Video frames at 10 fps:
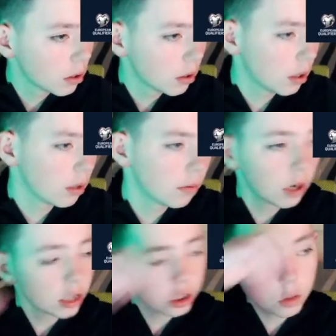We're
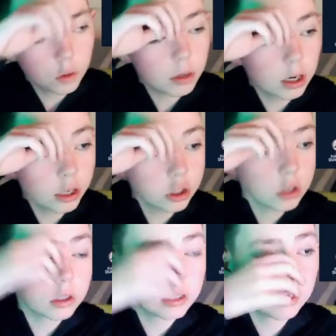actually going to
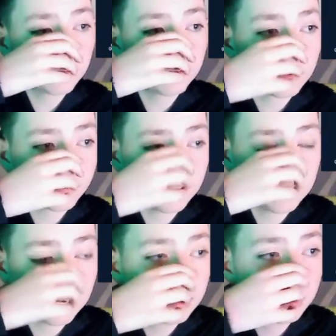take a free kick
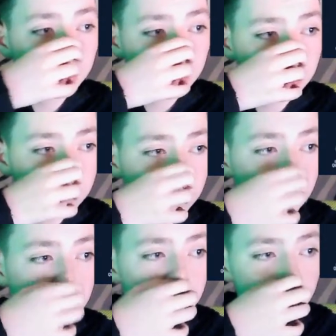here, I think. No?
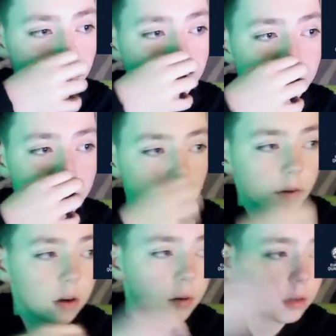No, we're not
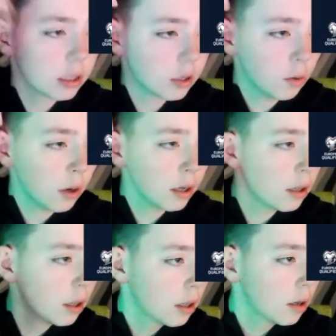going to take it quick.
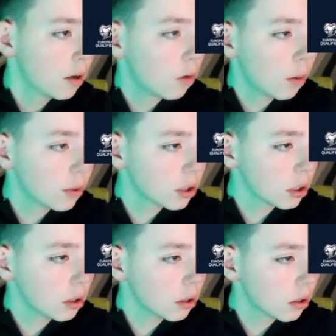Robertson,
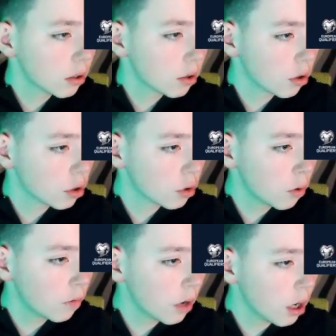
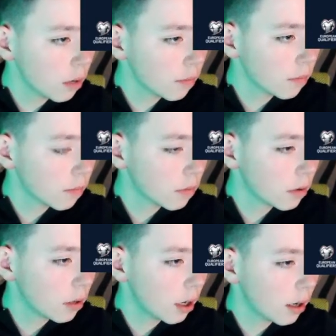crossover.
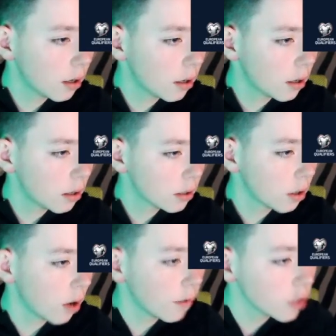Still have
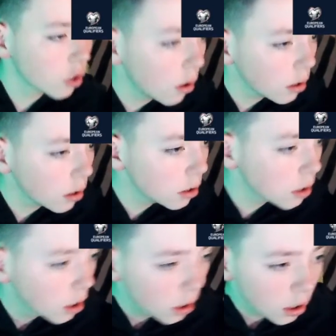it, Scotland.
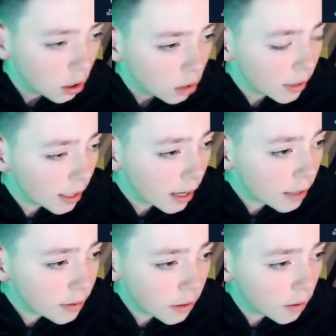McGinn.
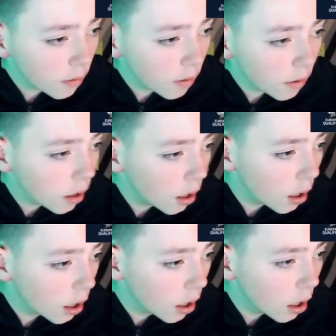
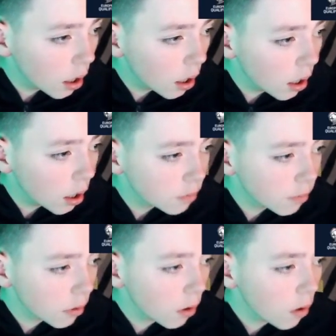It's
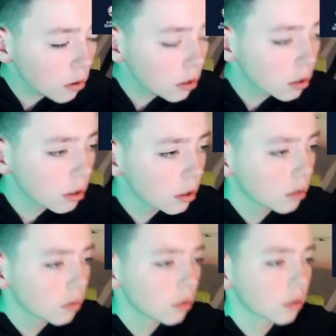blocked.
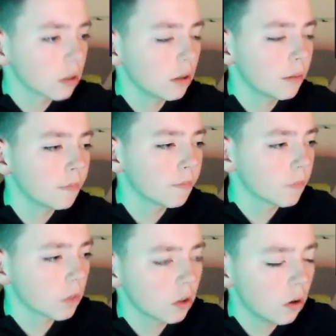
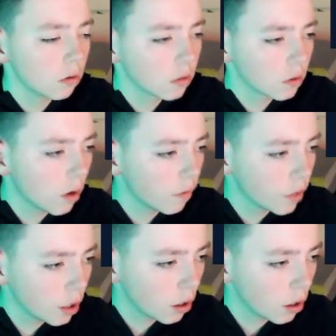Scotland still have it here.